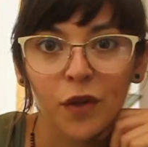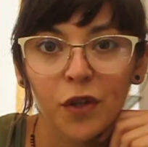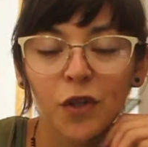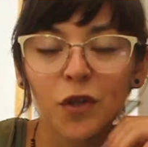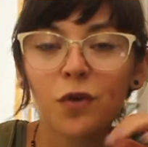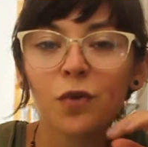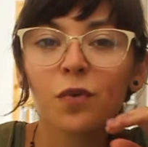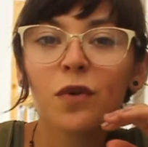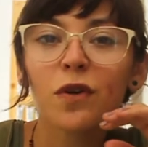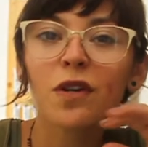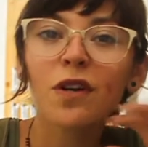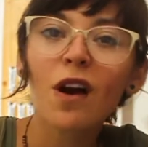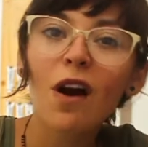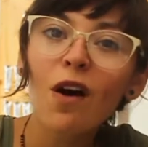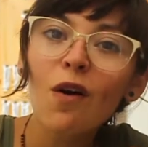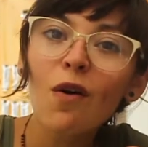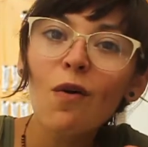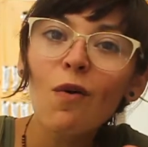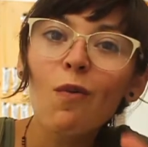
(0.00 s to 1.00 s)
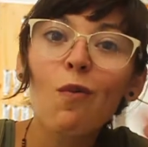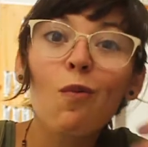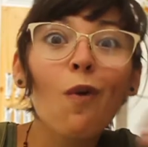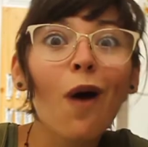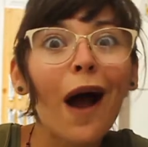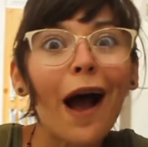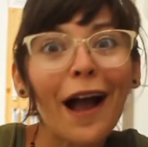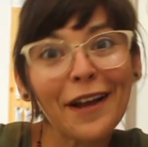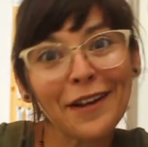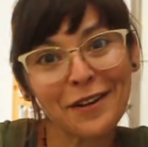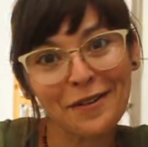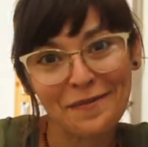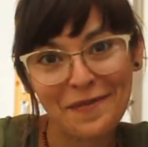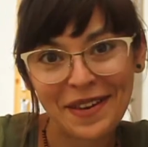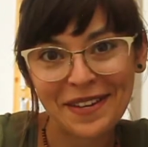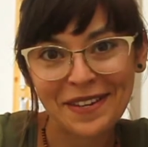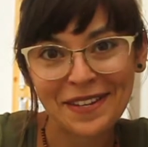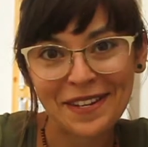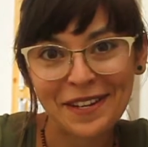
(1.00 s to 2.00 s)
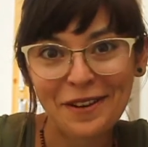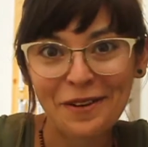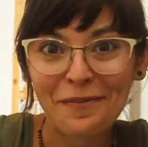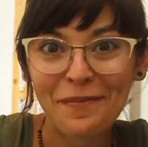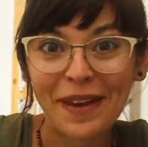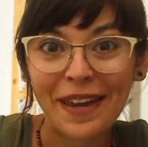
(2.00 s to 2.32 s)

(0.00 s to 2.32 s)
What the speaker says: You know why you're making your